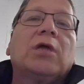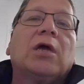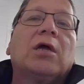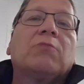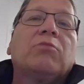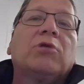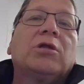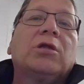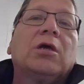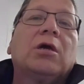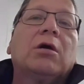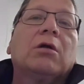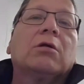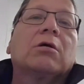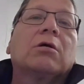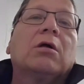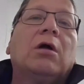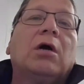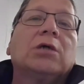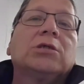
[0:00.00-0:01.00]
that
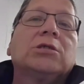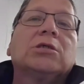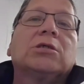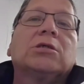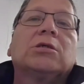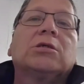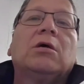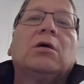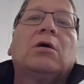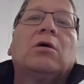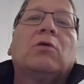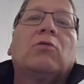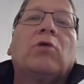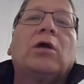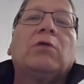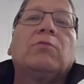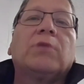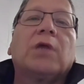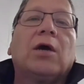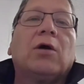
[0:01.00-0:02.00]
particular clauses,
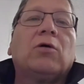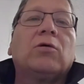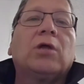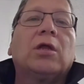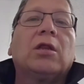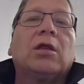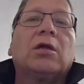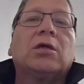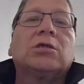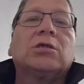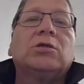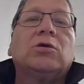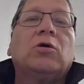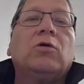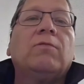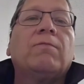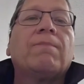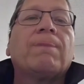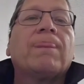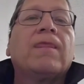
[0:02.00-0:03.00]
write them down and let us know.